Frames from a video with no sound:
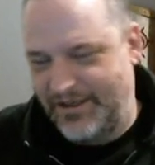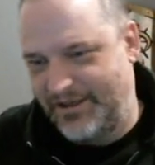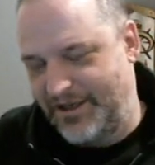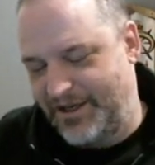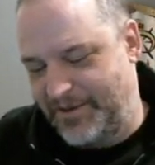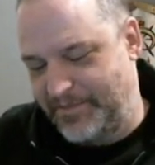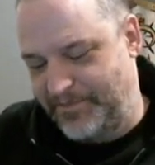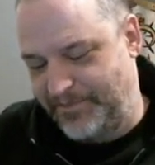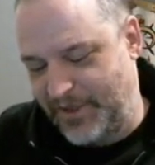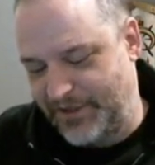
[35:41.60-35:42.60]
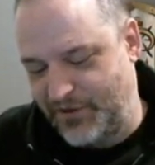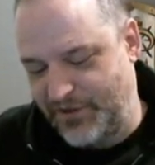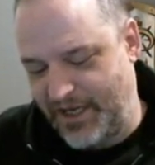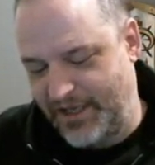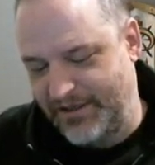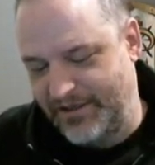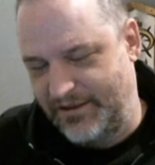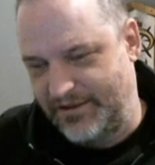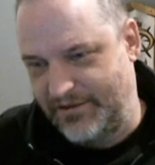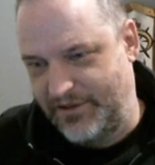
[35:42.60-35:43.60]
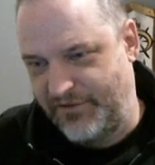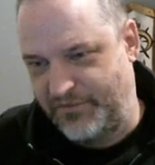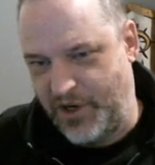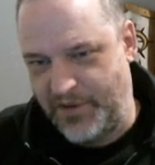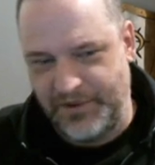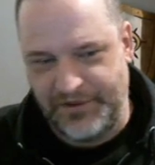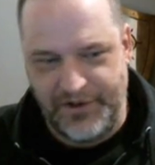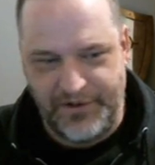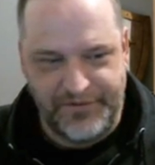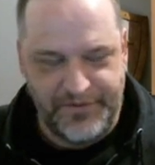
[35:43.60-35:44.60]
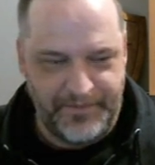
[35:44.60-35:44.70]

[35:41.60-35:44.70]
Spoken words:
And so, yeah, it's a tough problem to solve.